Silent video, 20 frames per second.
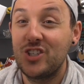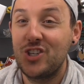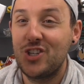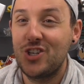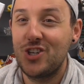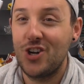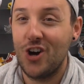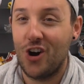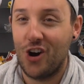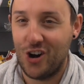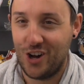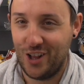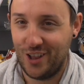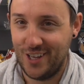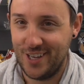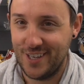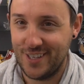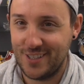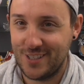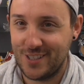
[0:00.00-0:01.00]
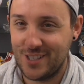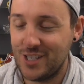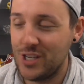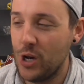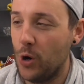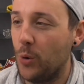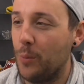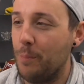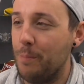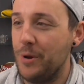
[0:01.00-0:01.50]
chocolate.
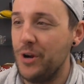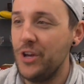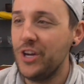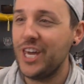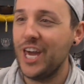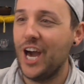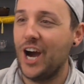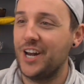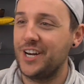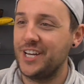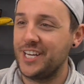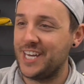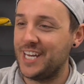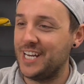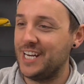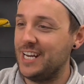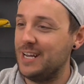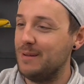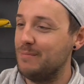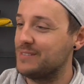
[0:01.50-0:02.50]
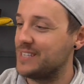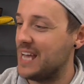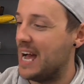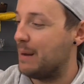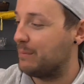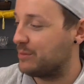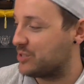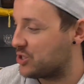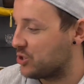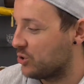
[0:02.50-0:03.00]
So, Manuka honey creams.
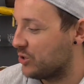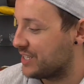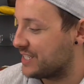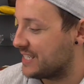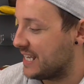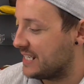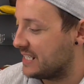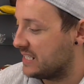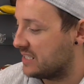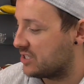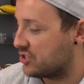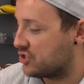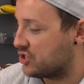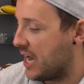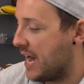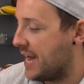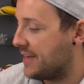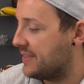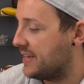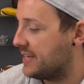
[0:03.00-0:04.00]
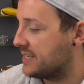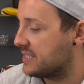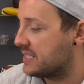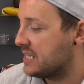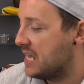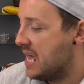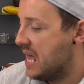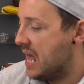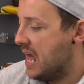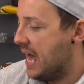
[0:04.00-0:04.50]
I'm so excited to try
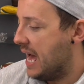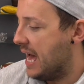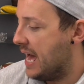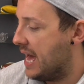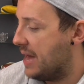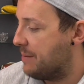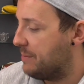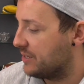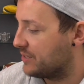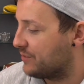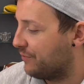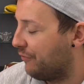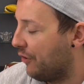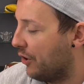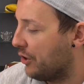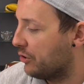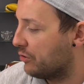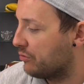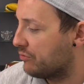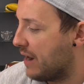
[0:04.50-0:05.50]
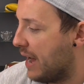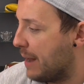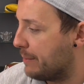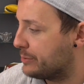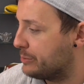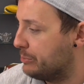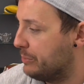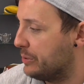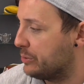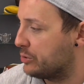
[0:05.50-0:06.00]
this. It's foil
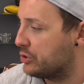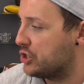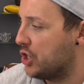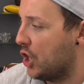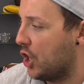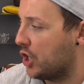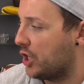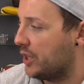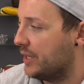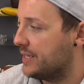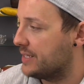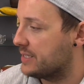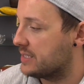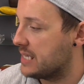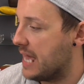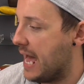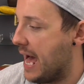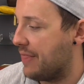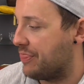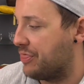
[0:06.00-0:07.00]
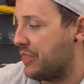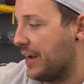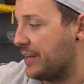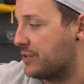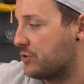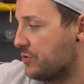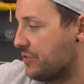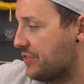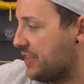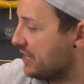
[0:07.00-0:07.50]
wrapped milk chocolates.
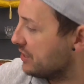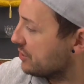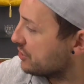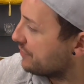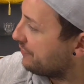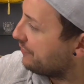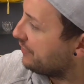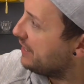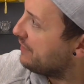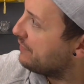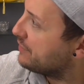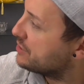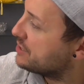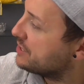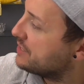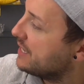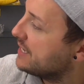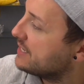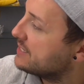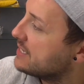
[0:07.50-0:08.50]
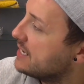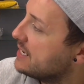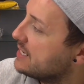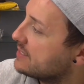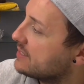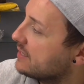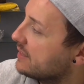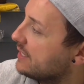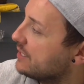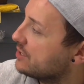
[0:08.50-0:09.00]
I don't think there's a flavour to this. It
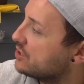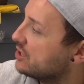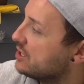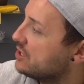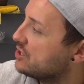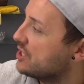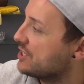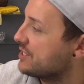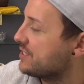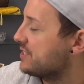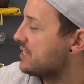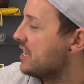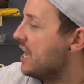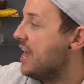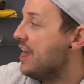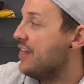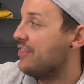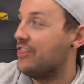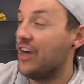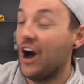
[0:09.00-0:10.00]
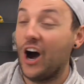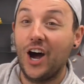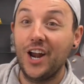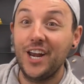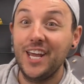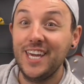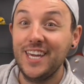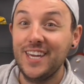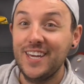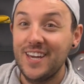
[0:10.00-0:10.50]
is literally just the
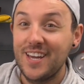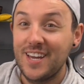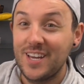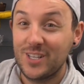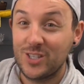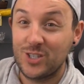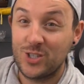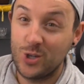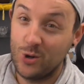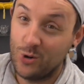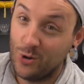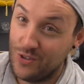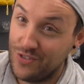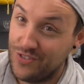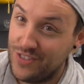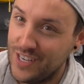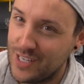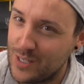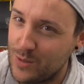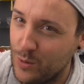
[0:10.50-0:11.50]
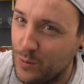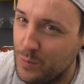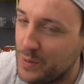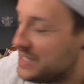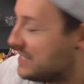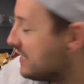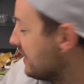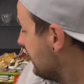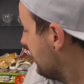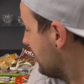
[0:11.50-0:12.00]
honey. So this will
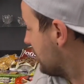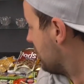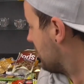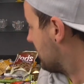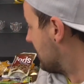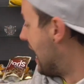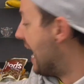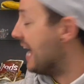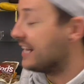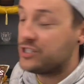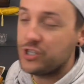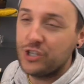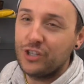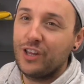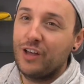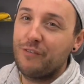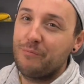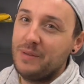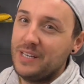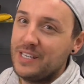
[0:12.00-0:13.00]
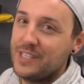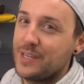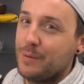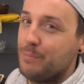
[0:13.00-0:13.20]
be delicious. I do love me